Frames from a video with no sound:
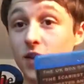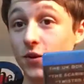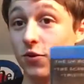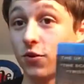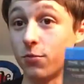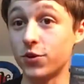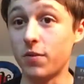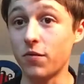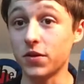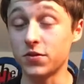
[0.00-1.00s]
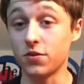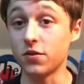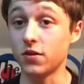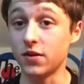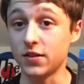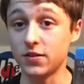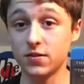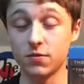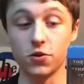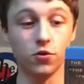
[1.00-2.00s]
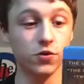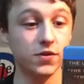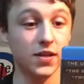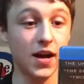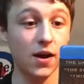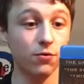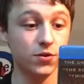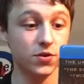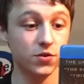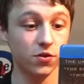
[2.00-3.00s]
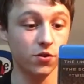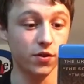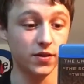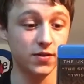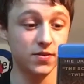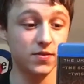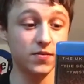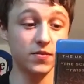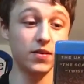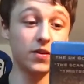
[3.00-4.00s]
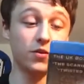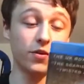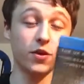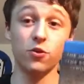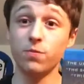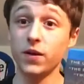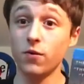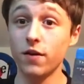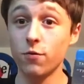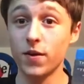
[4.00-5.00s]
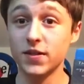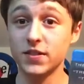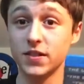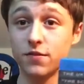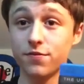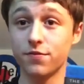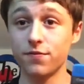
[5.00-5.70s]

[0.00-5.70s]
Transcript: don't know much about this other than it's ghosts in a house, so it's, you know, it could be quite repetitive